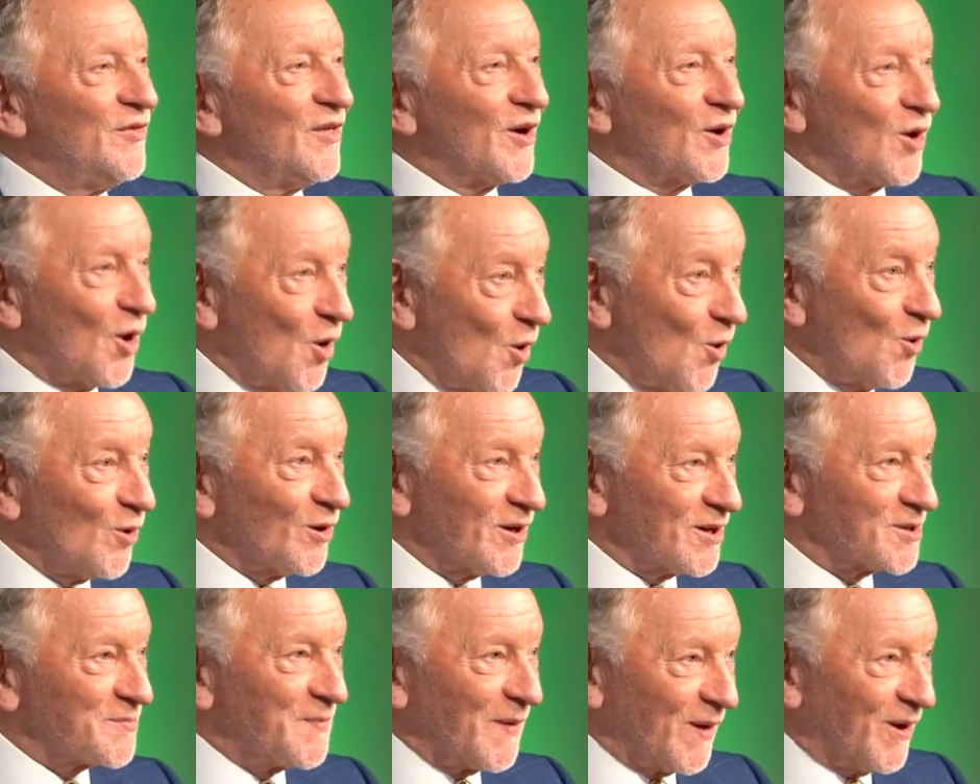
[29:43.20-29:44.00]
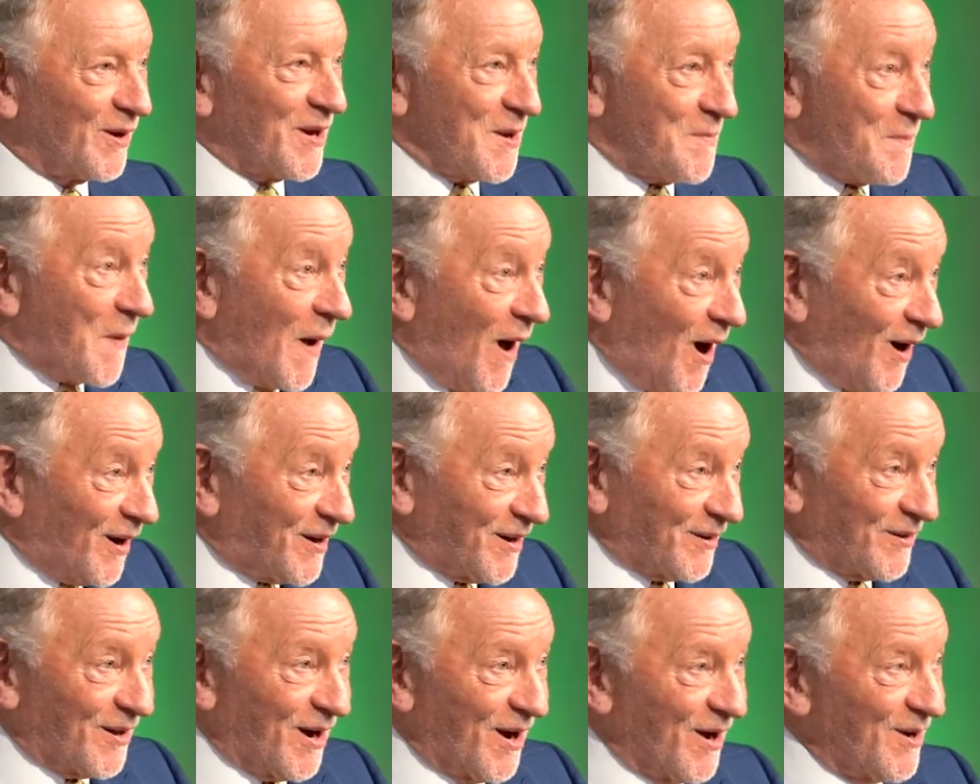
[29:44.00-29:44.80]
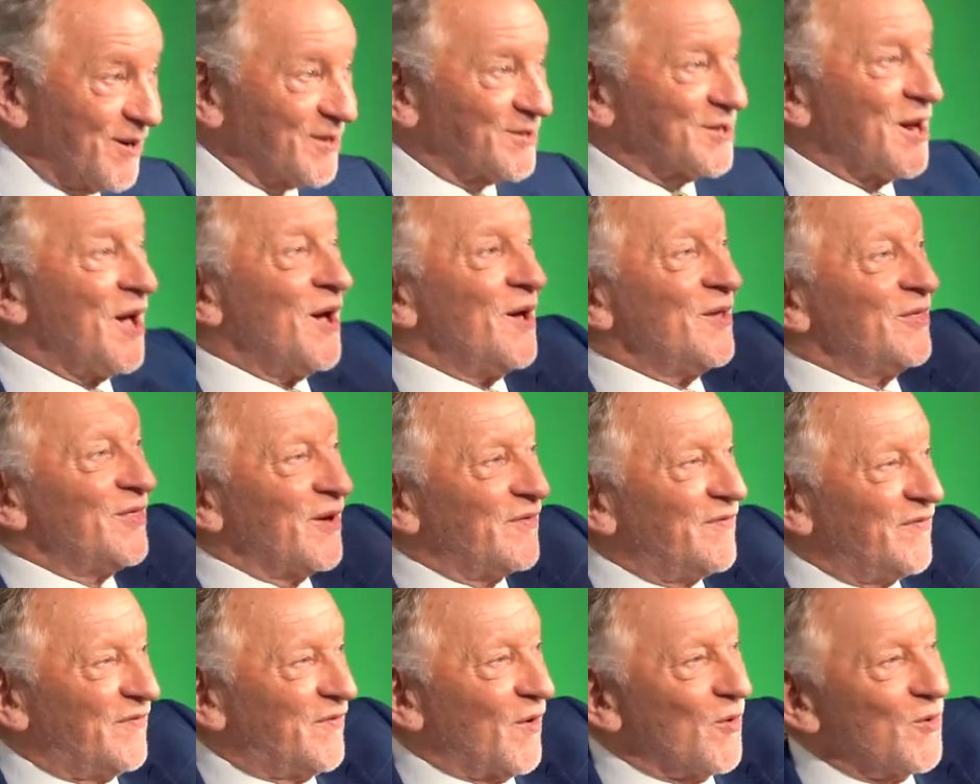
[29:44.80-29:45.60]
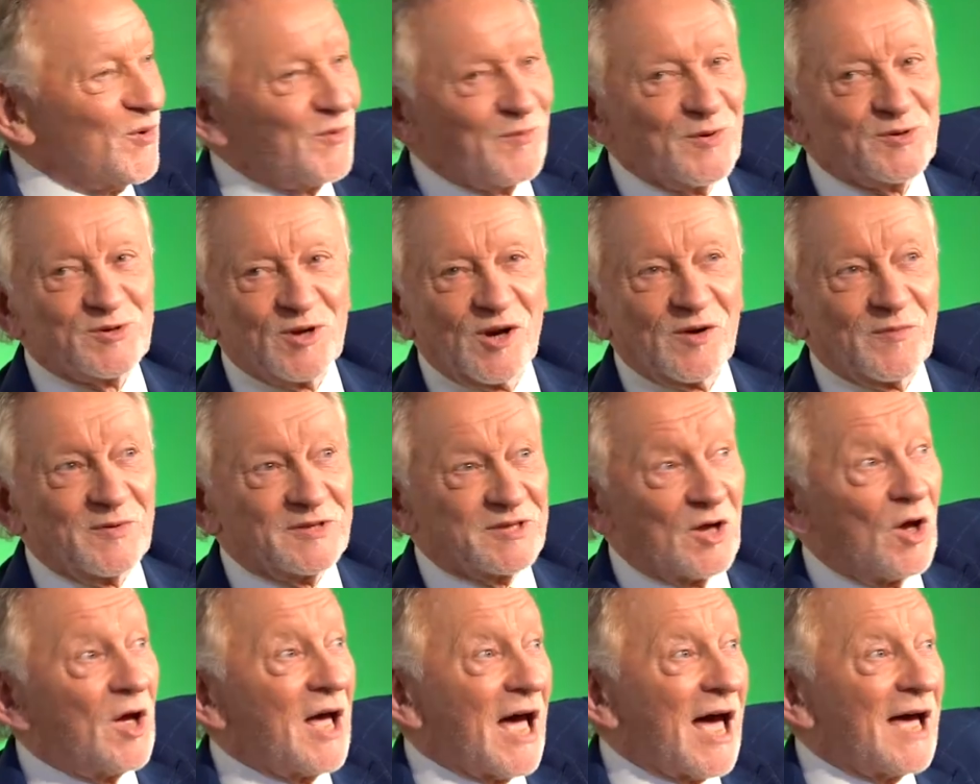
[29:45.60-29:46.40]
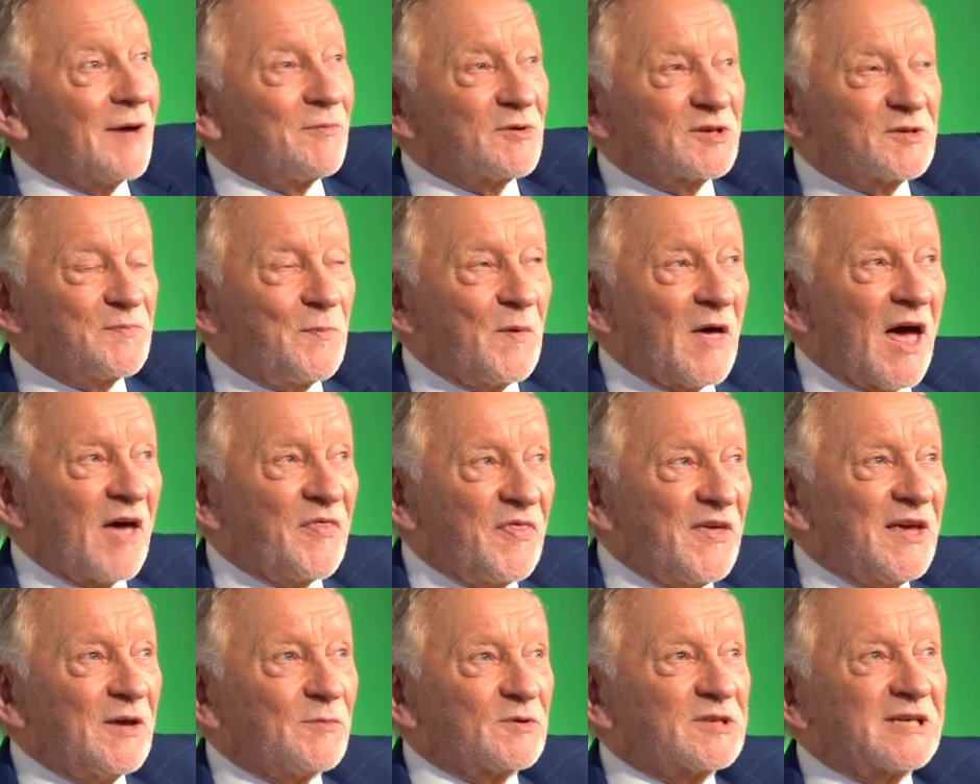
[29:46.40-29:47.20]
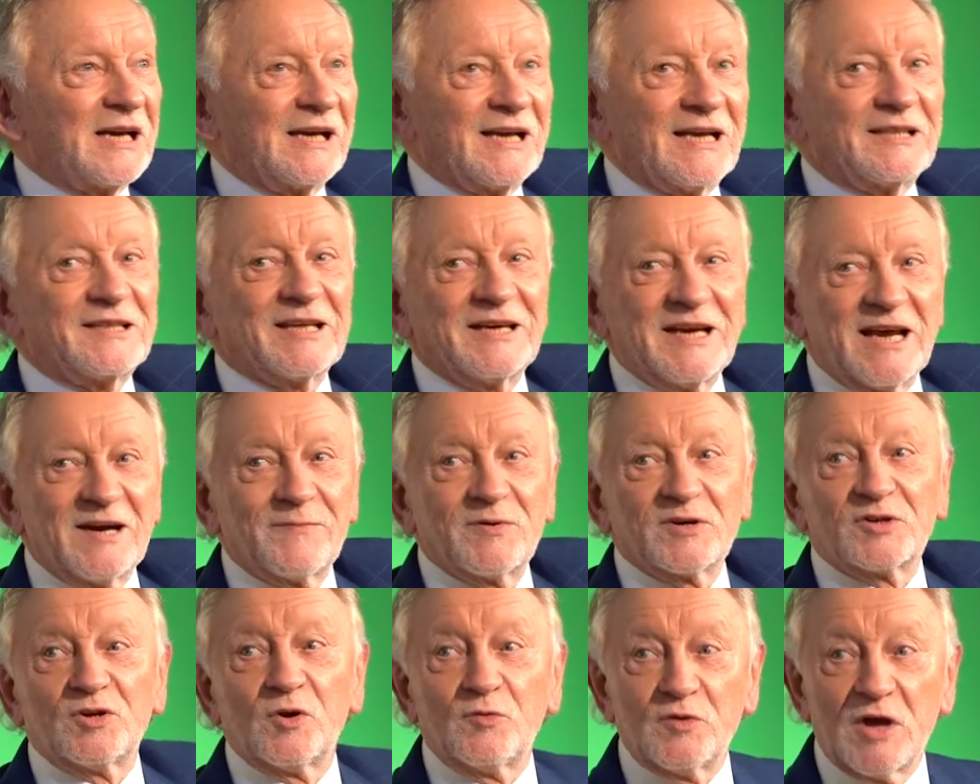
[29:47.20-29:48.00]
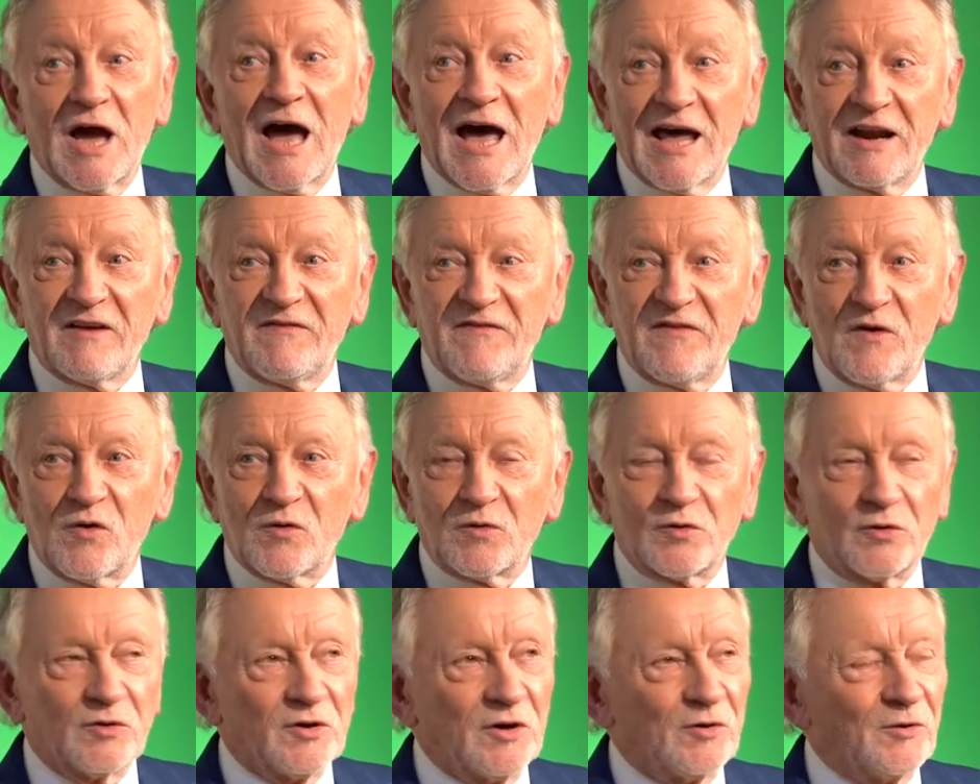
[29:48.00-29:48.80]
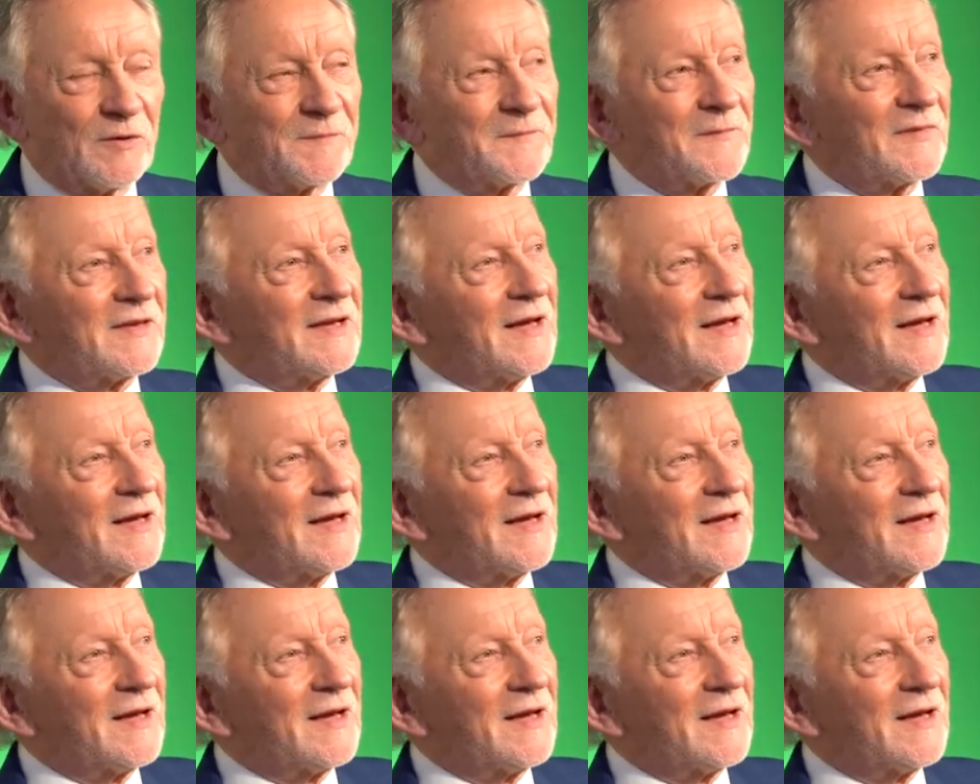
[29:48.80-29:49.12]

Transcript: the coldest bloody part of the house, the phone was always there. I, was, I think it was to let the neighbours know you had a phone. You know?